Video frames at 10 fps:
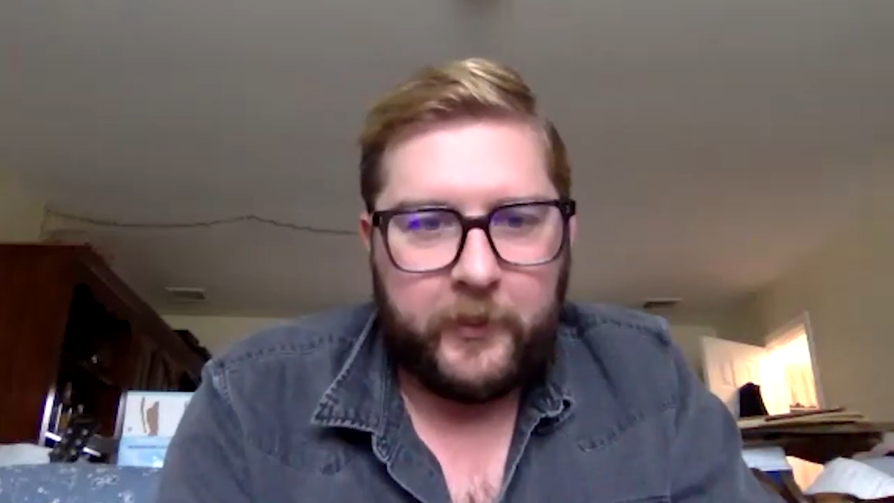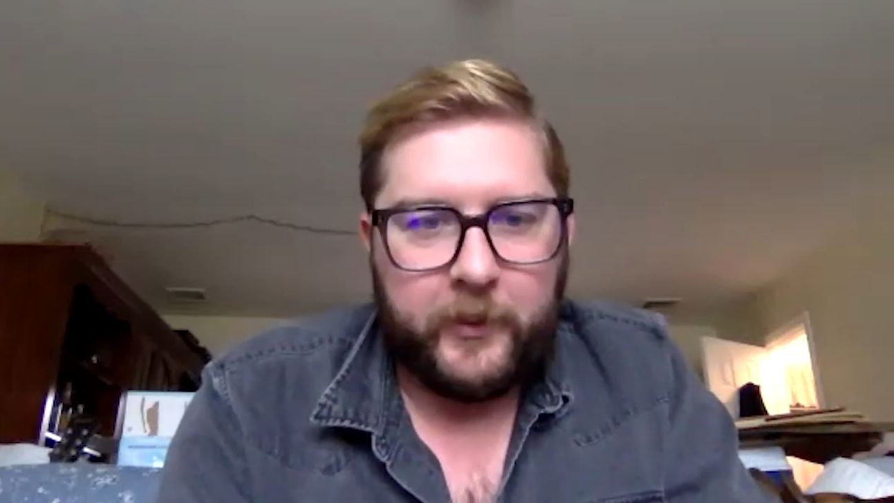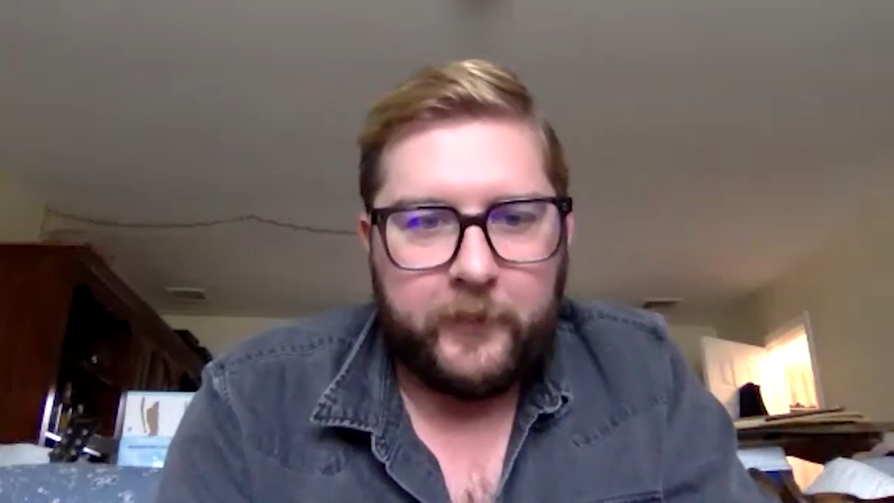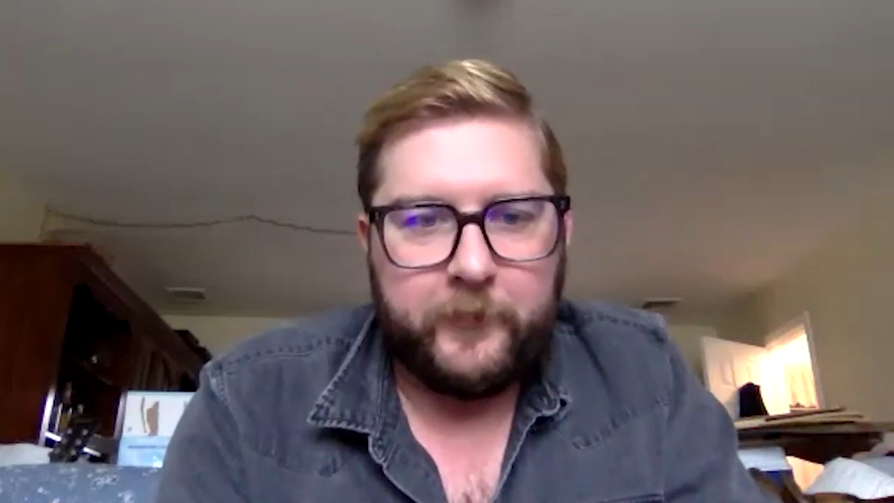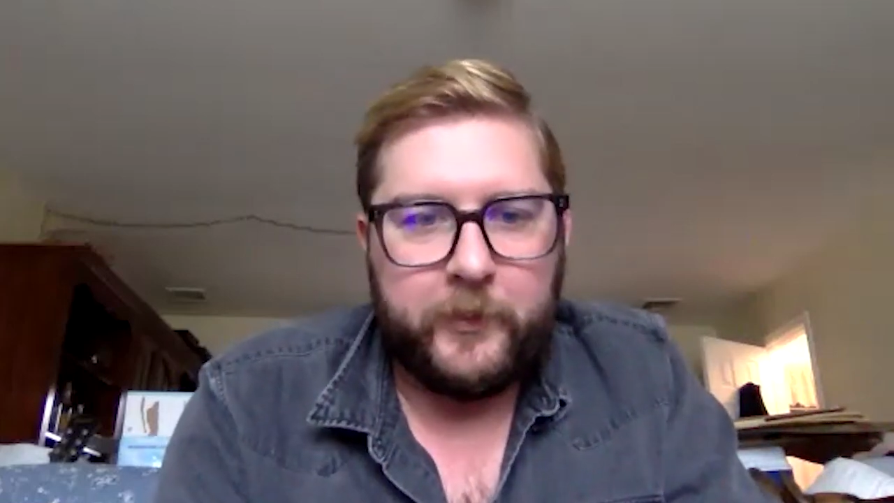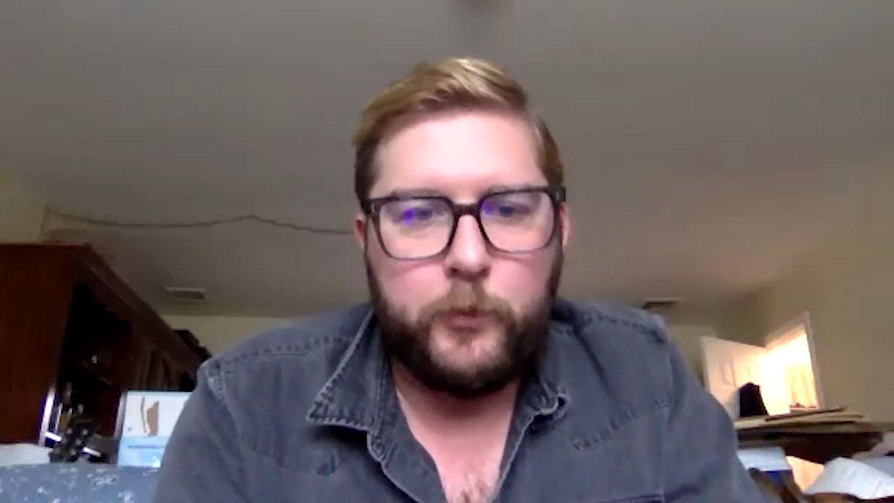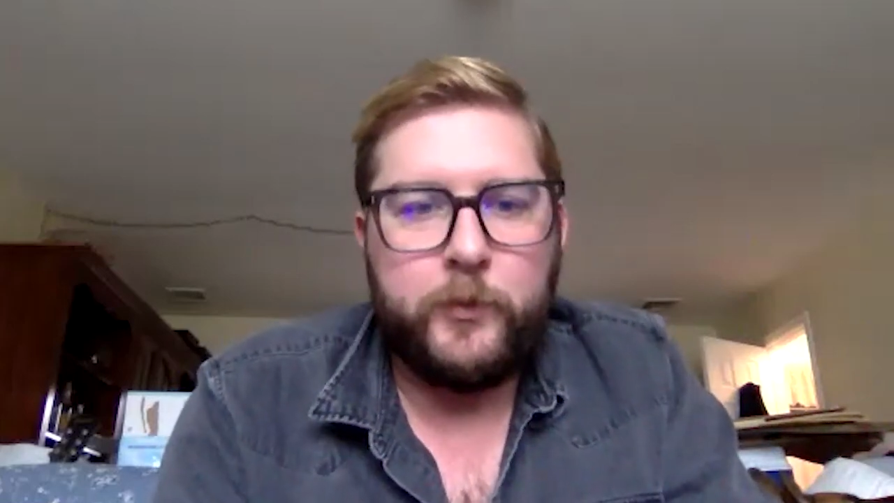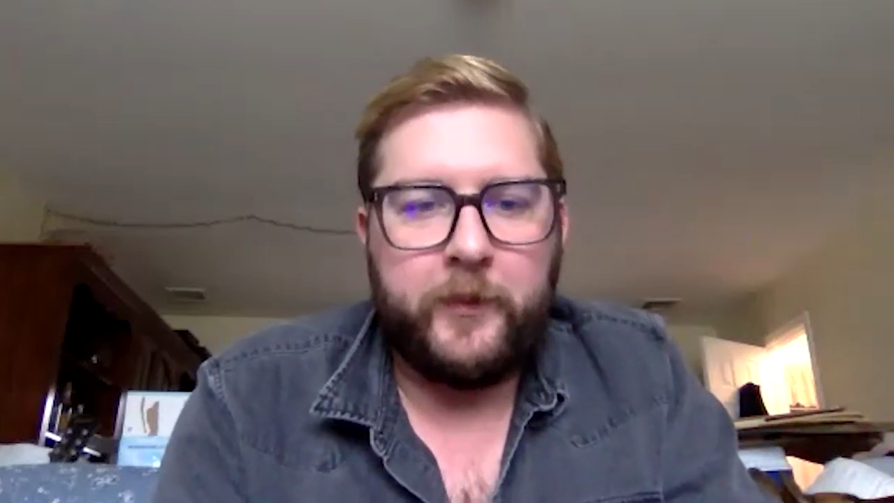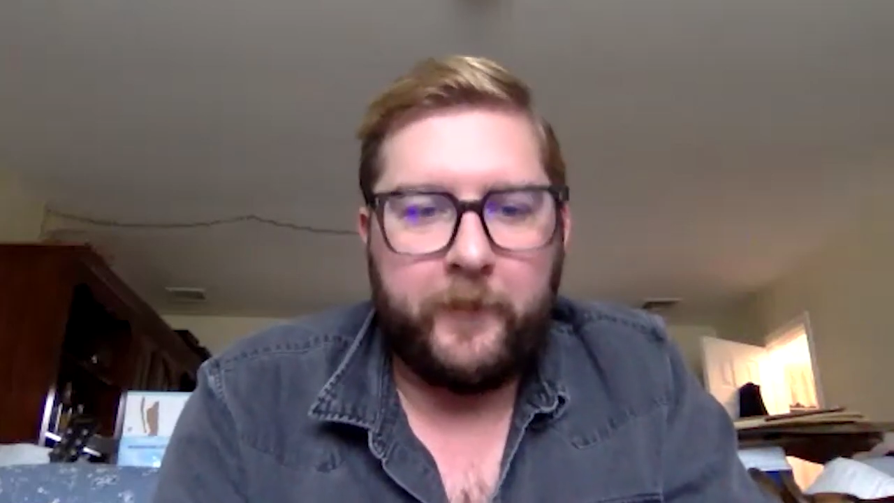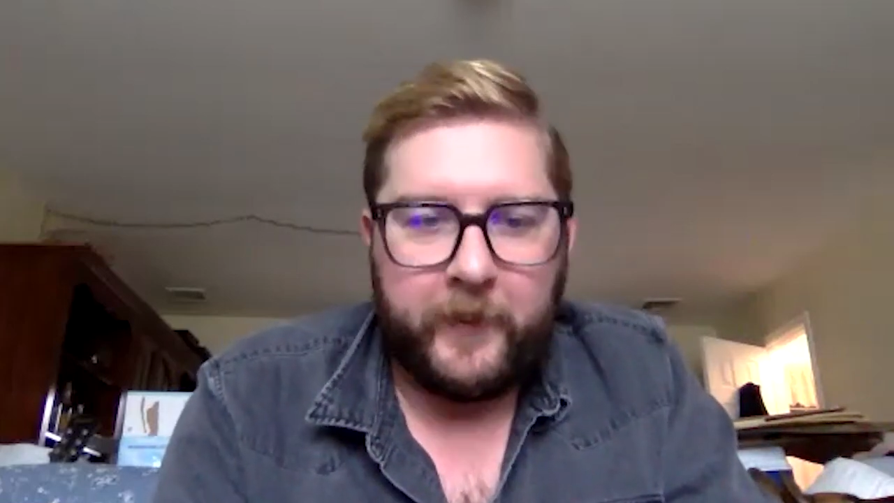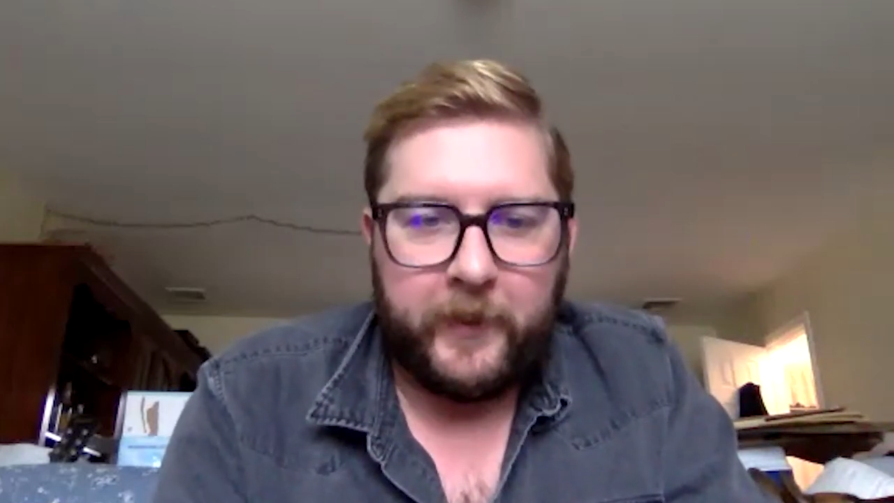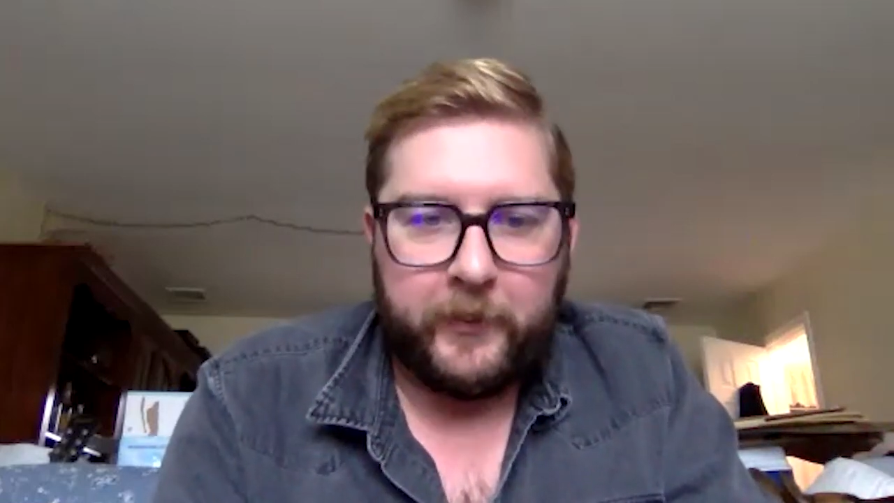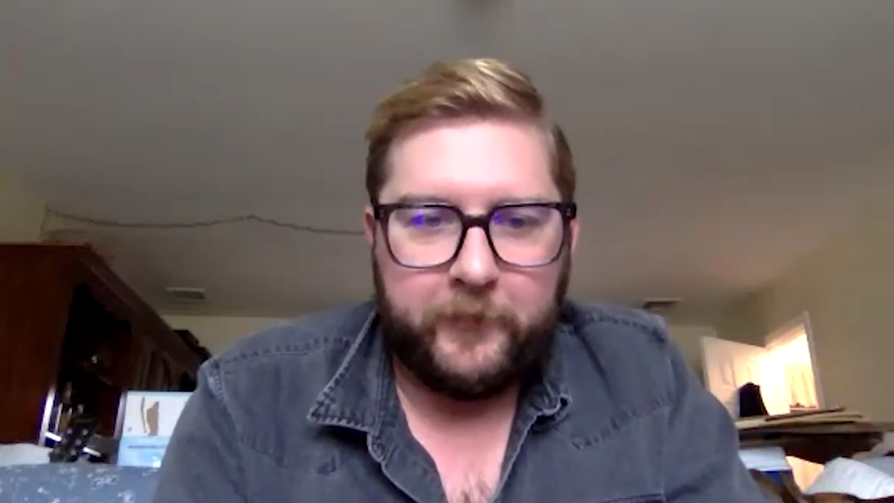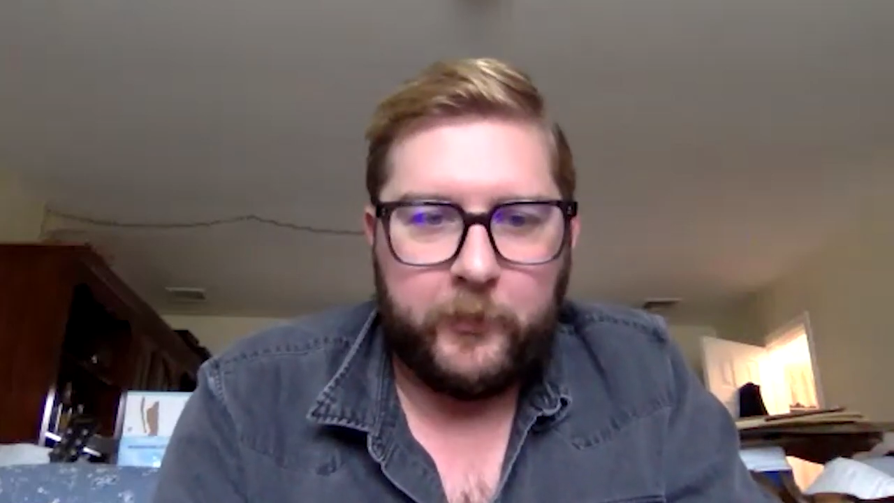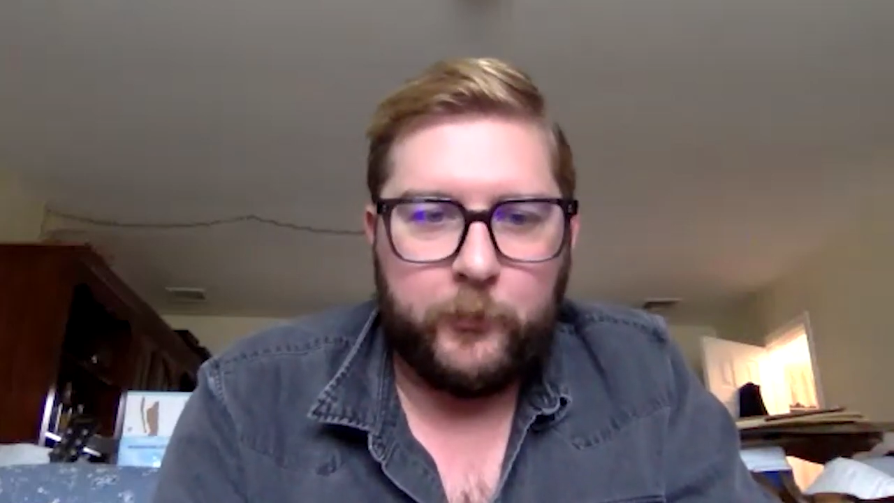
kind of union thing if